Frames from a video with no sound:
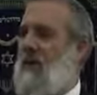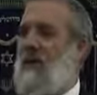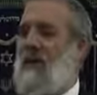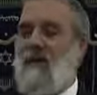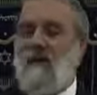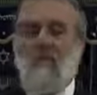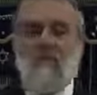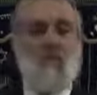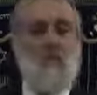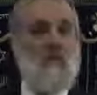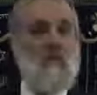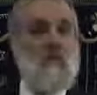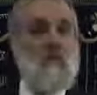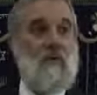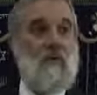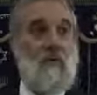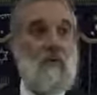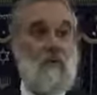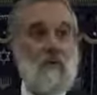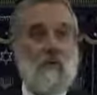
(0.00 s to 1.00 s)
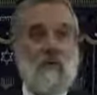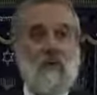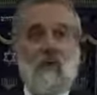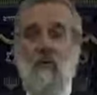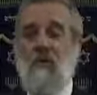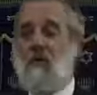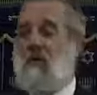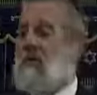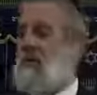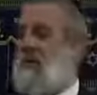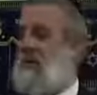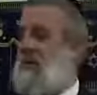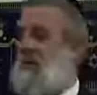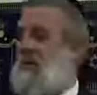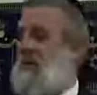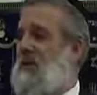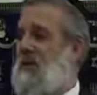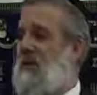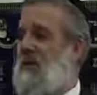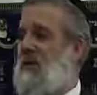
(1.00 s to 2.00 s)
and forced her to go through
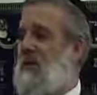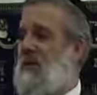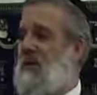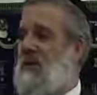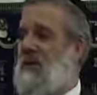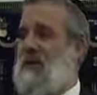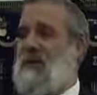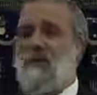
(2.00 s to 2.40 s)
this terrible